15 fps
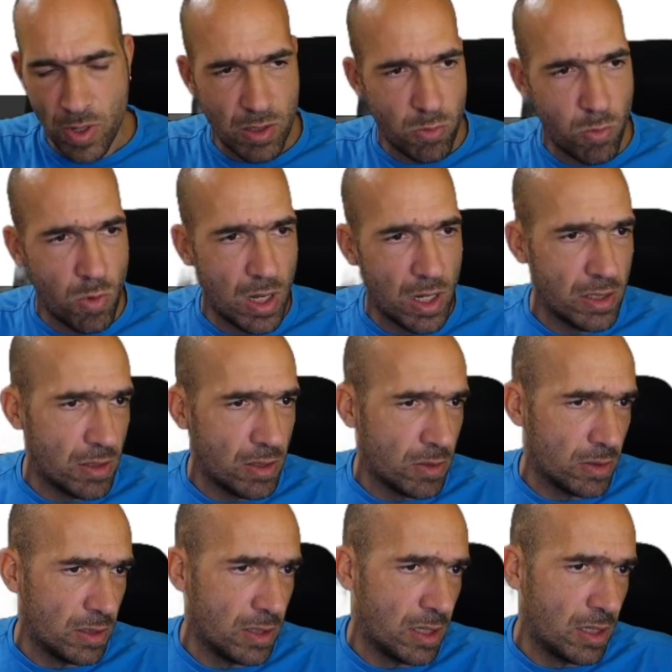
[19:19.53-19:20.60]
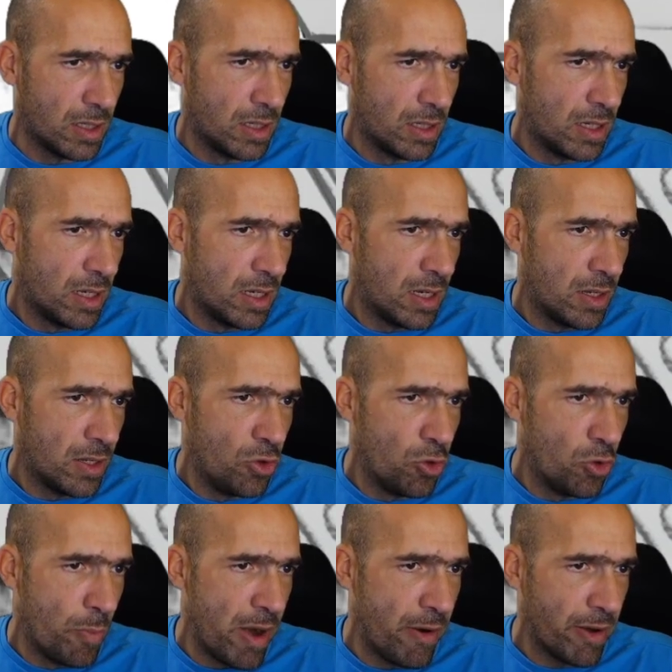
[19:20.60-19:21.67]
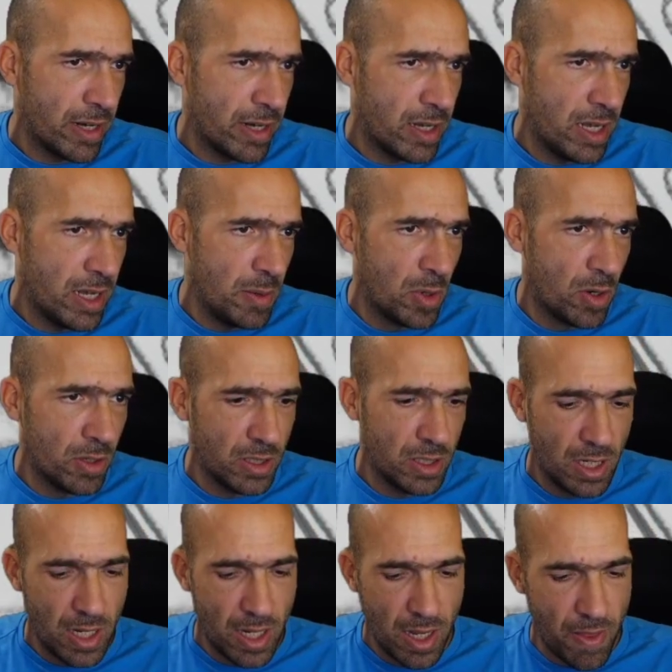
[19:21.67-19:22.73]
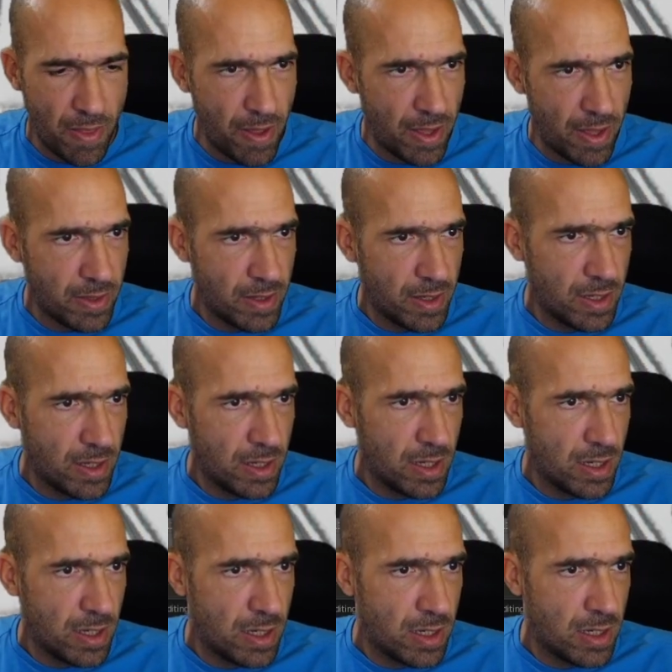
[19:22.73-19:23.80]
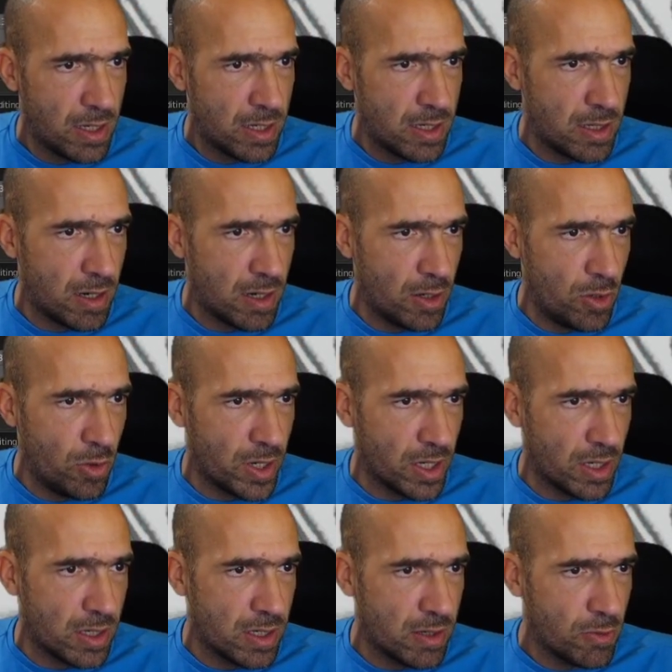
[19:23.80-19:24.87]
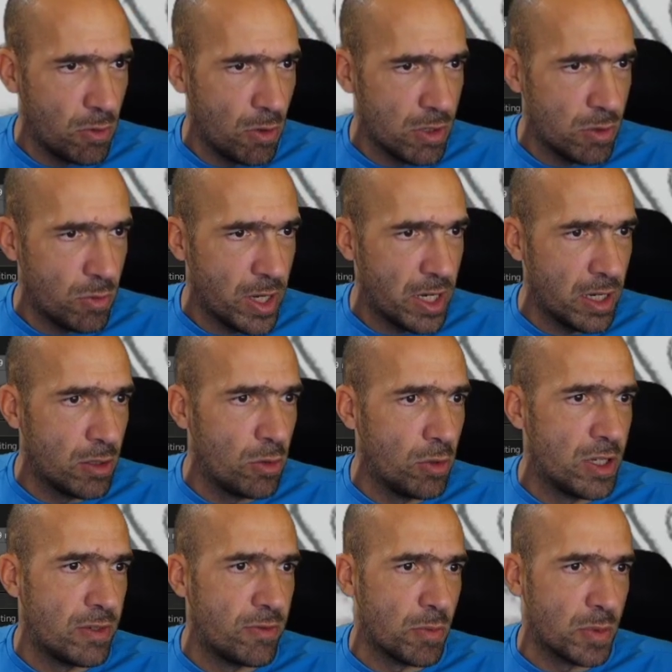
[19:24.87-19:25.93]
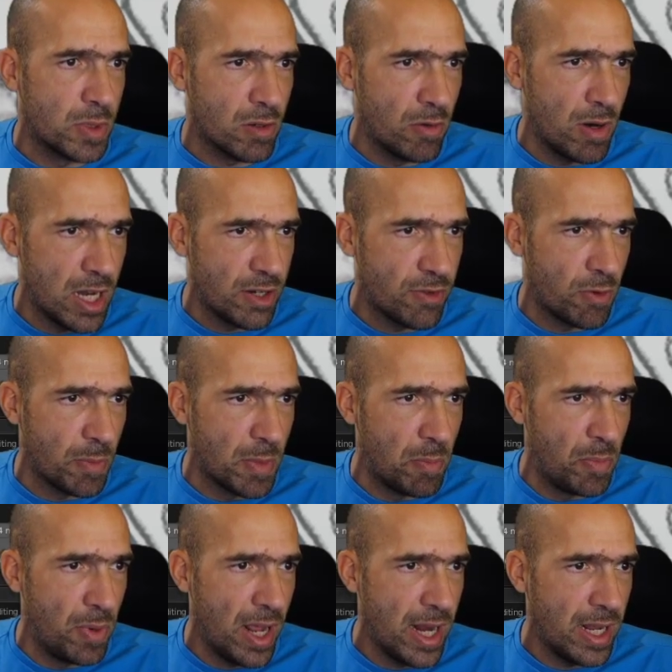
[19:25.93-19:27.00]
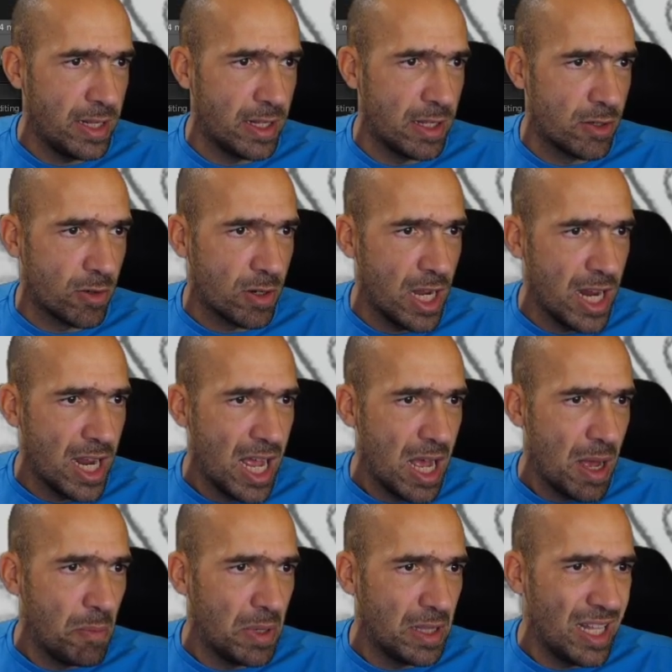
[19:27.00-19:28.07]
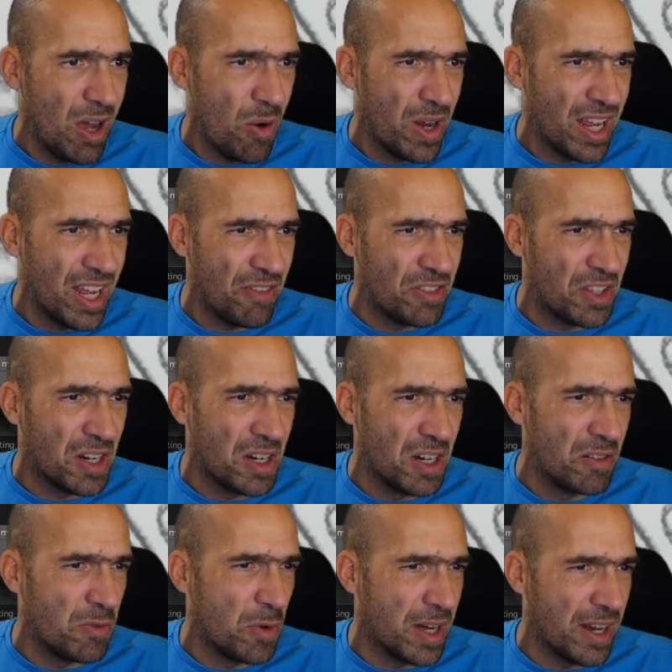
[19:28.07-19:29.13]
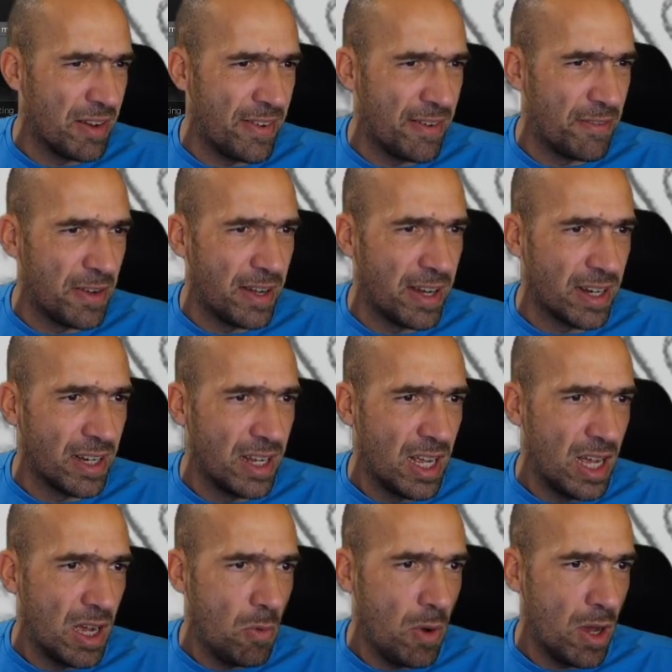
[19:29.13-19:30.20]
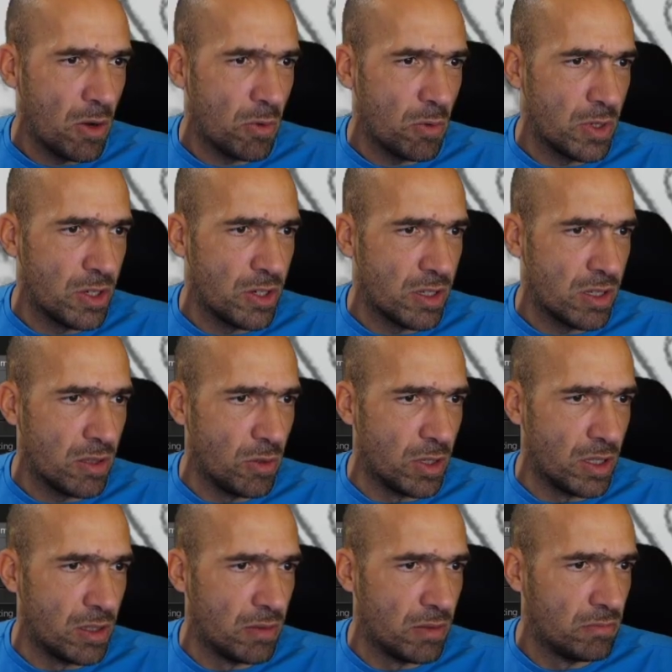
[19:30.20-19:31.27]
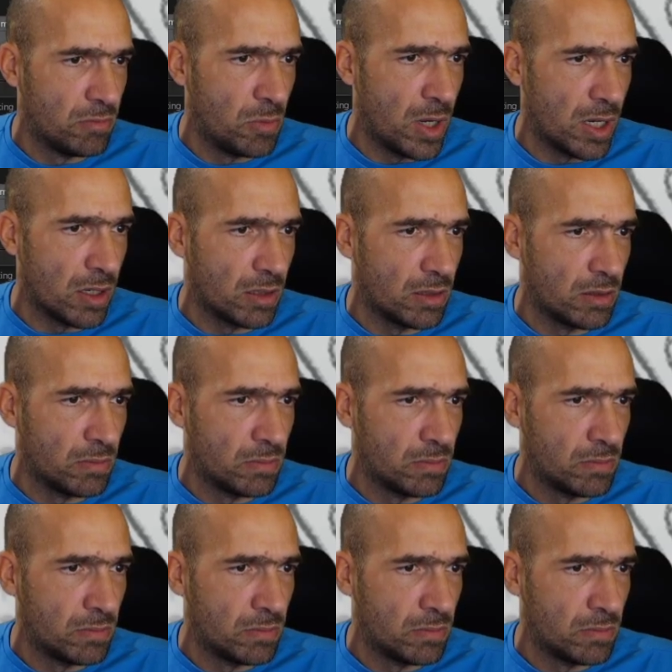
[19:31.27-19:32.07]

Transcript: press 1 on the numeric keyboard and then start doing this. Of course, we can do this from scratch, from a plane, it's okay. But now we have the curve, we have everything. Why don't we just do it? Why not?